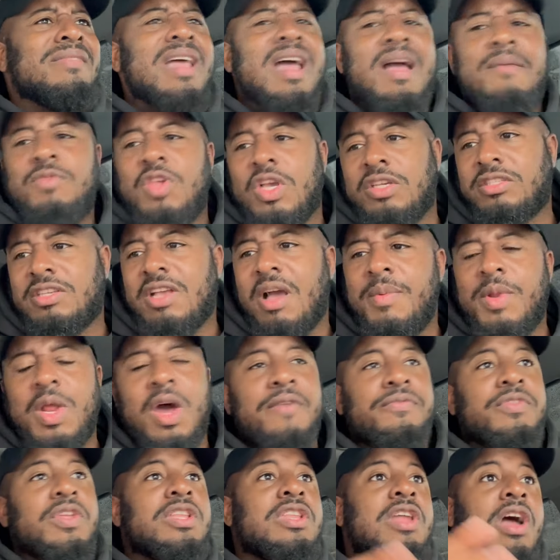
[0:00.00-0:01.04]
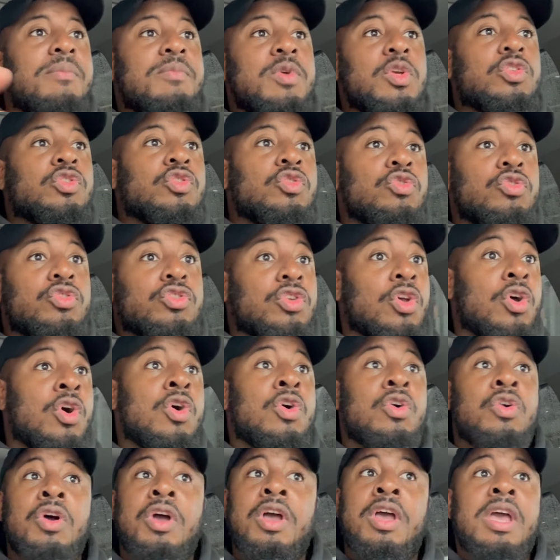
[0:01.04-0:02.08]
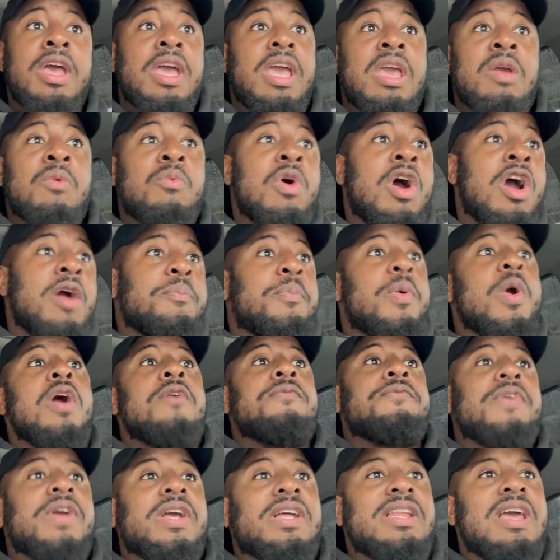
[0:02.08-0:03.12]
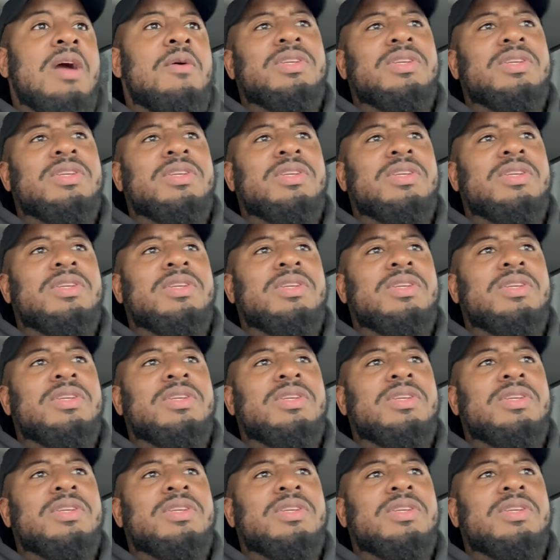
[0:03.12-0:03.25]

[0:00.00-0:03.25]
I'm just coming off the W-2, so it worked perfectly.